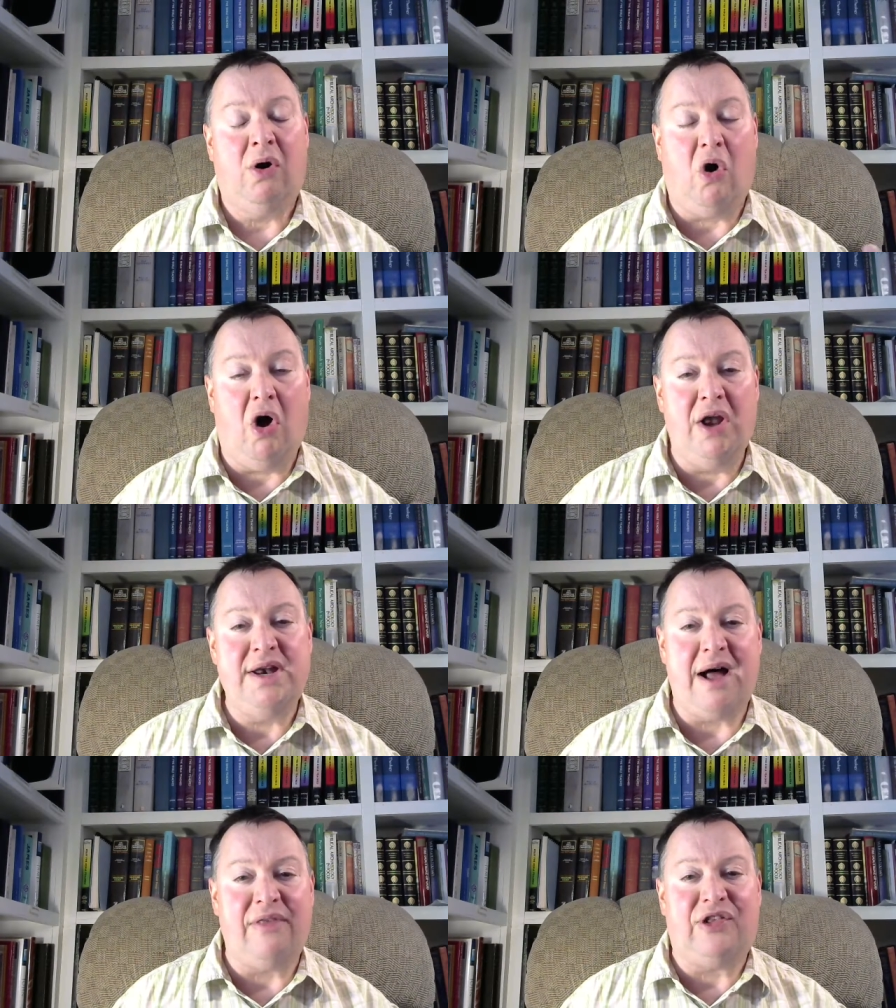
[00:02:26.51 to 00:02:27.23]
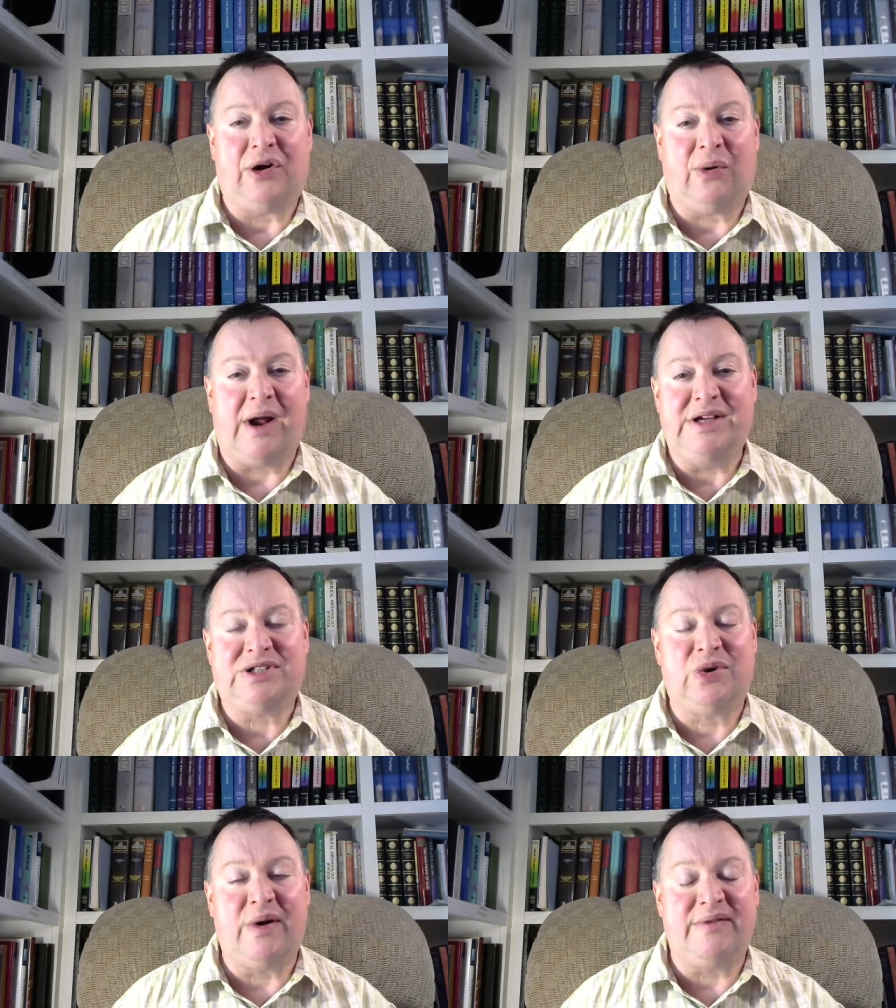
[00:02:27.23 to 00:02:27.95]
ought not the
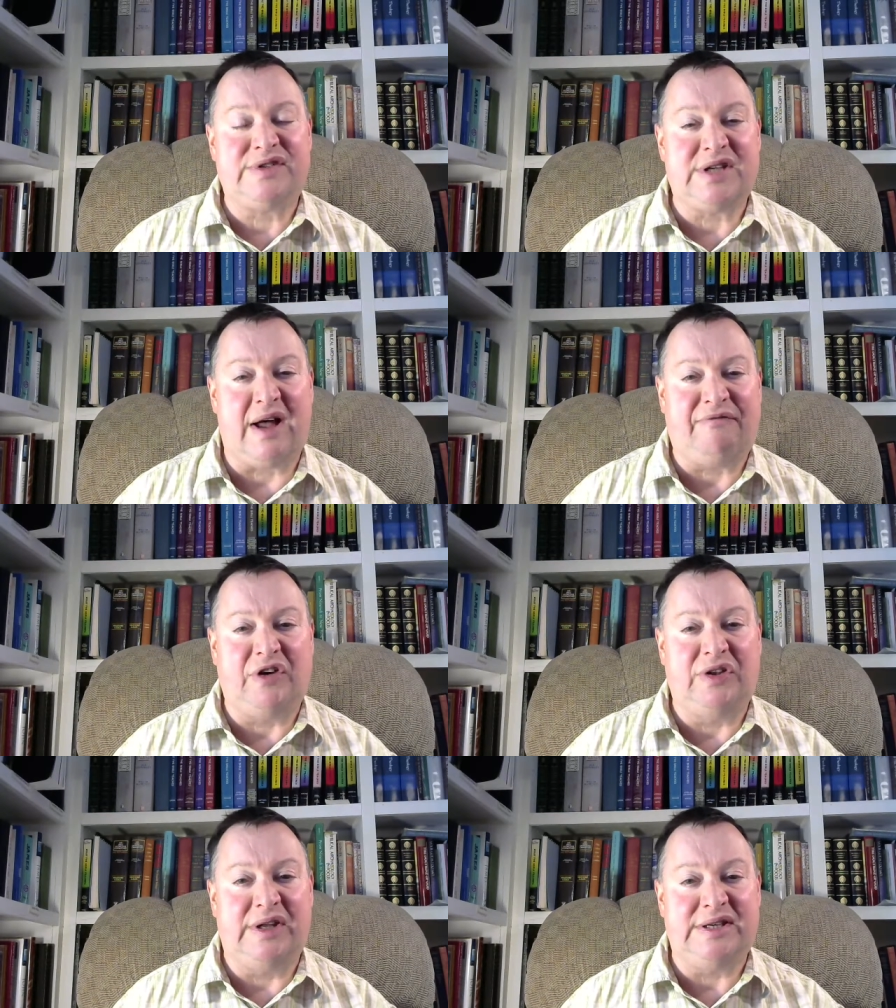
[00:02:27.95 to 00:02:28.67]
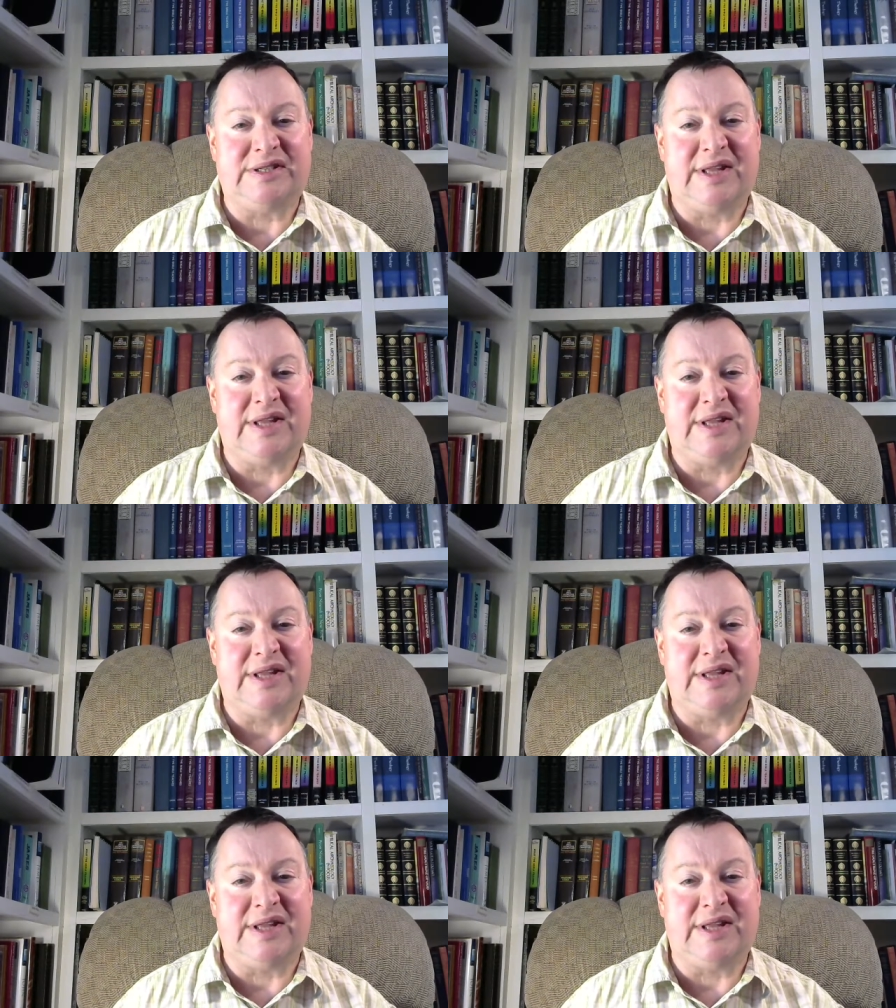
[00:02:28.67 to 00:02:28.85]
Christ to have suffered these